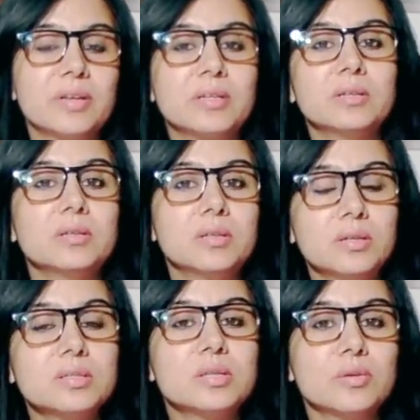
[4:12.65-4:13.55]
And then the
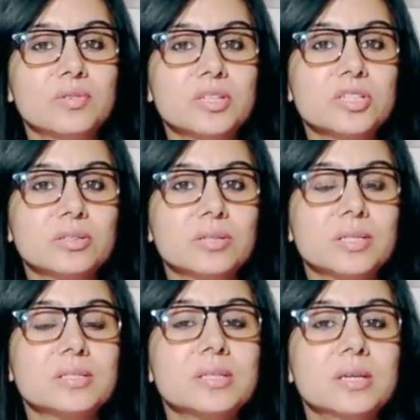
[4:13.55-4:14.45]
third set of
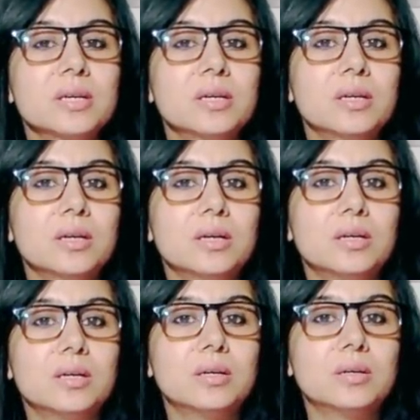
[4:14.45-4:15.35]
nakshatras,
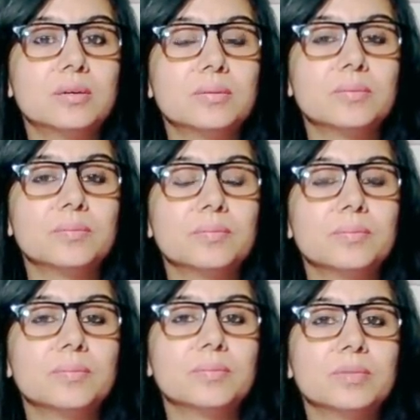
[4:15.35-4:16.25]

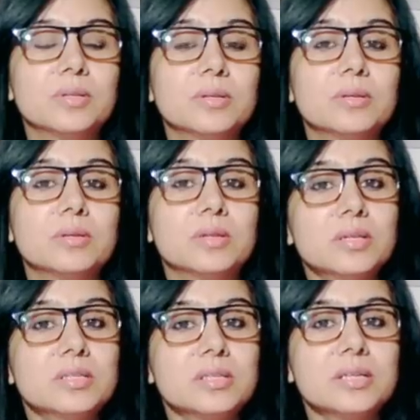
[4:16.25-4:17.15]
the
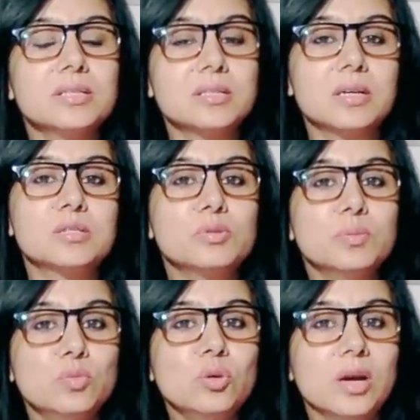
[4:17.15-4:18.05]
third set starts with
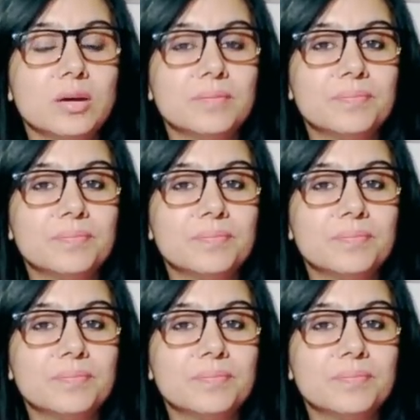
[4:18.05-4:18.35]
Mula.